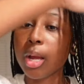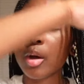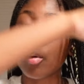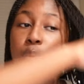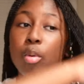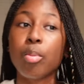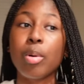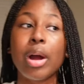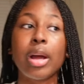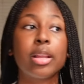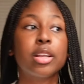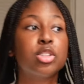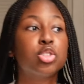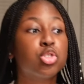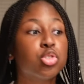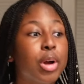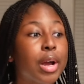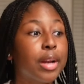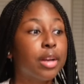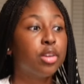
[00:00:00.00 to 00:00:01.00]
will probably
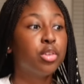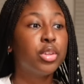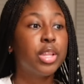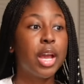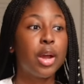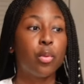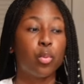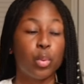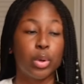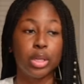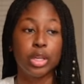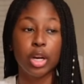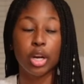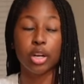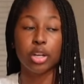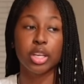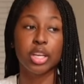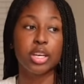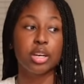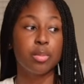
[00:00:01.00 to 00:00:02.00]
try to do that really
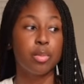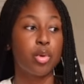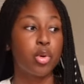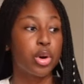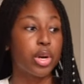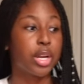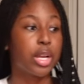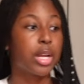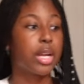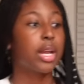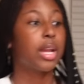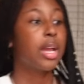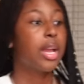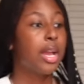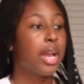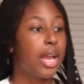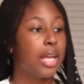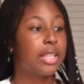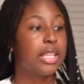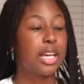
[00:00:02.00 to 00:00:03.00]
early in the morning.
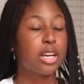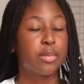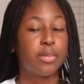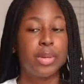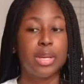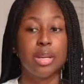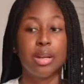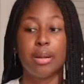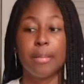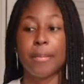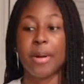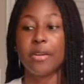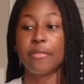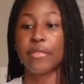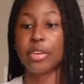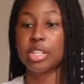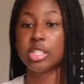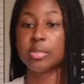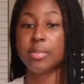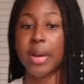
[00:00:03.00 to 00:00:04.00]
That'll be my
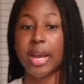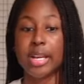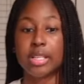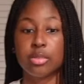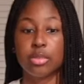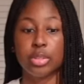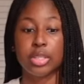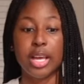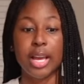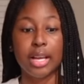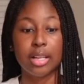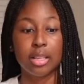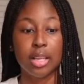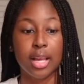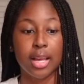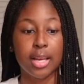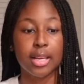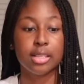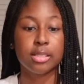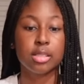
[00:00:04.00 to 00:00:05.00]
first pass for that
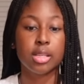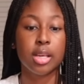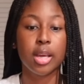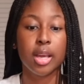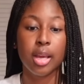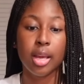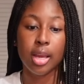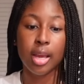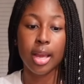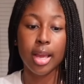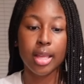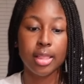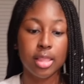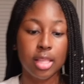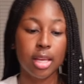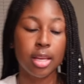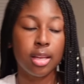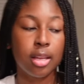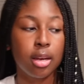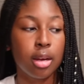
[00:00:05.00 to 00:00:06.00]
class. And
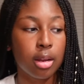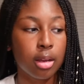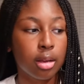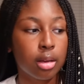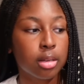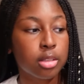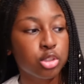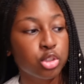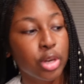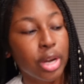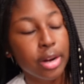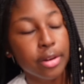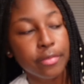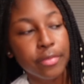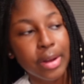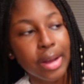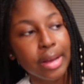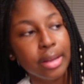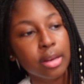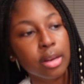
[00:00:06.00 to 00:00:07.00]
then try to
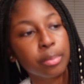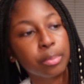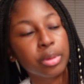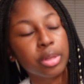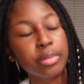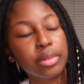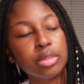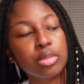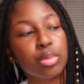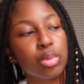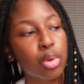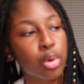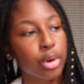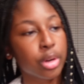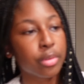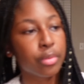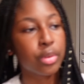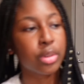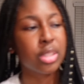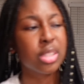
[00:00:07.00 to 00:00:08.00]
find a previous
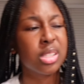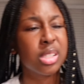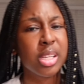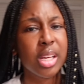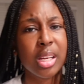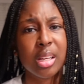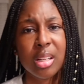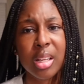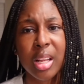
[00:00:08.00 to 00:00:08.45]
recording for the second